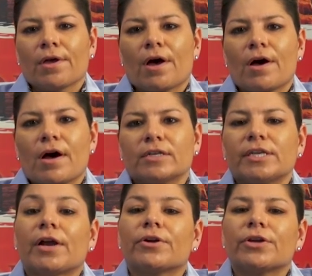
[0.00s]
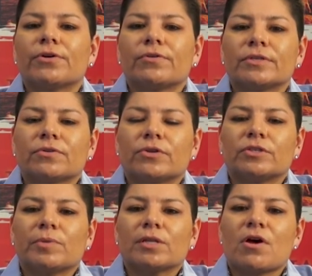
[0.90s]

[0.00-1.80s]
Ontario is going to be